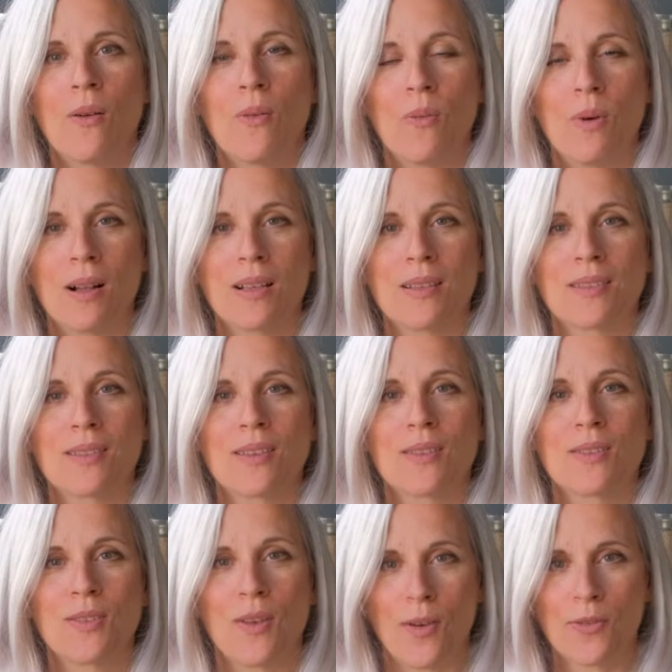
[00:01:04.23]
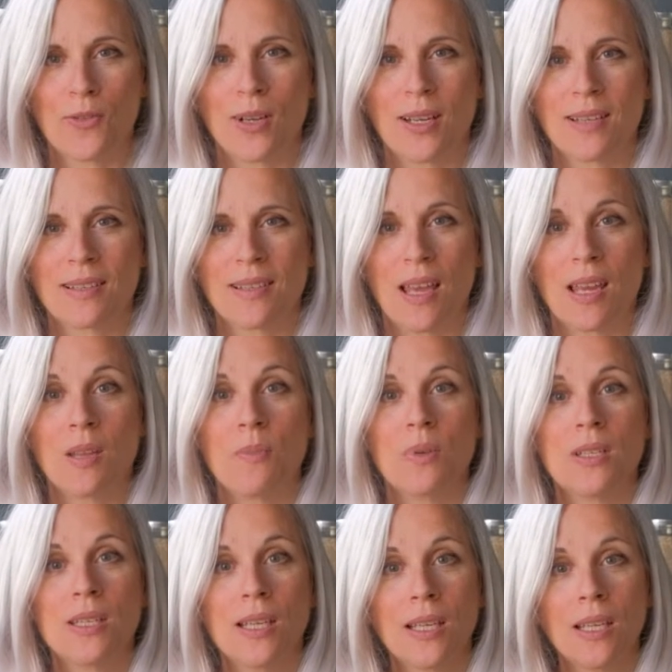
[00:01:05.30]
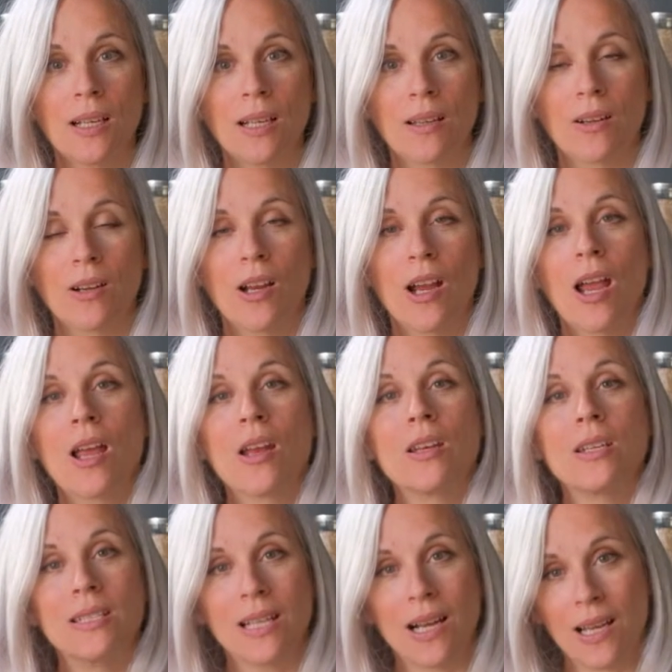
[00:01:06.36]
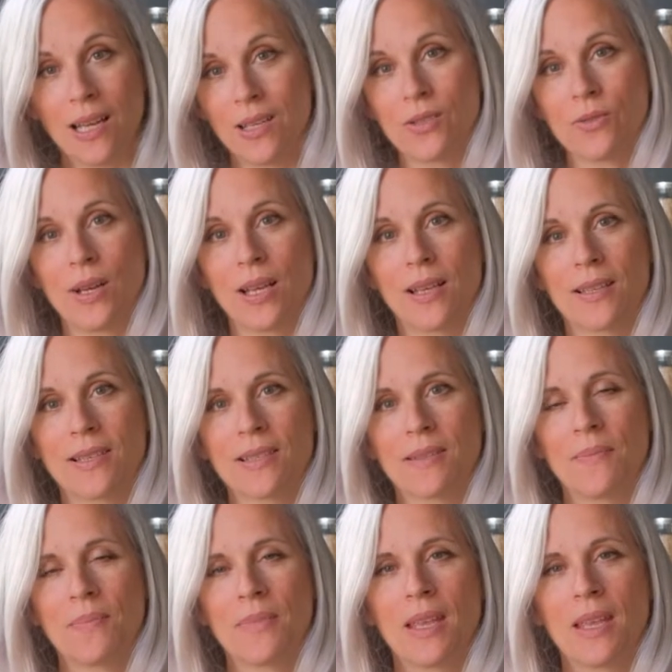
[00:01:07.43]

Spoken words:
was soft drinks, and in particular, diet drinks.